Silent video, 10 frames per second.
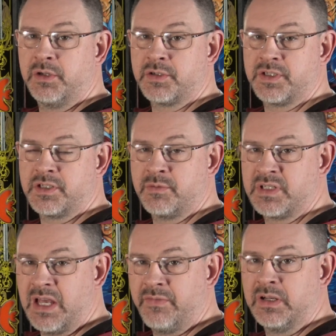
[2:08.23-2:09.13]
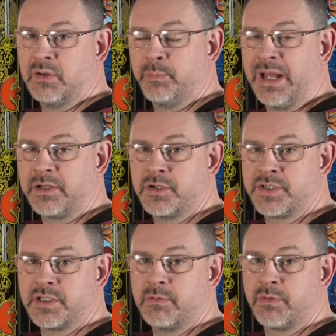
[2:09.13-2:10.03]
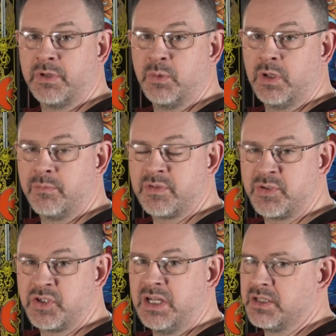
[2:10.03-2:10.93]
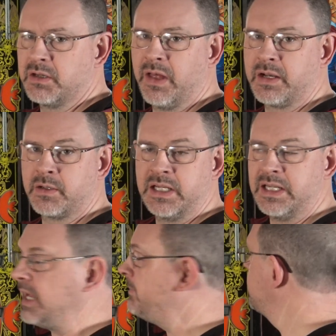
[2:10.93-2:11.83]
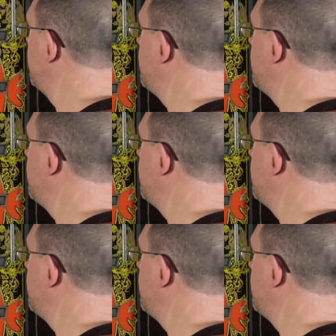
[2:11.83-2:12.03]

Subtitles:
your System 7, go back to your System 3 Williams machines and a lot of your EMs,